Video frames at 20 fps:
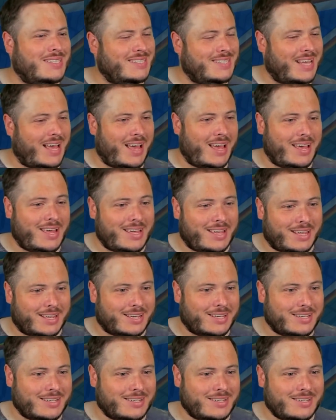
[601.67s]

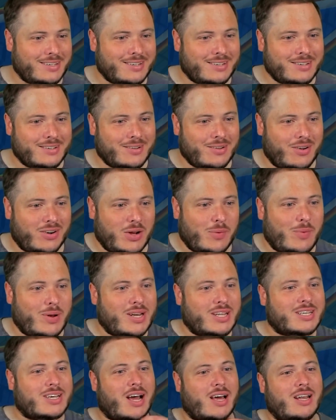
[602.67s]
dang. The one
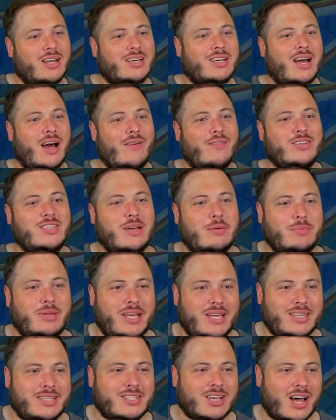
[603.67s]
that kind of covers up
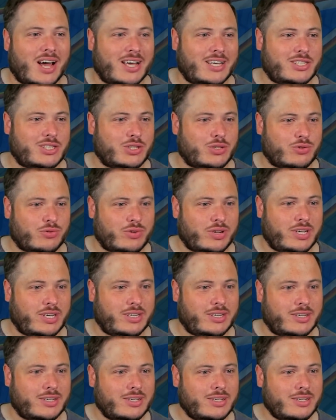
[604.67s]
the entire
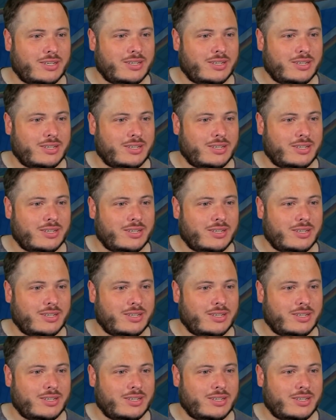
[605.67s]
screen.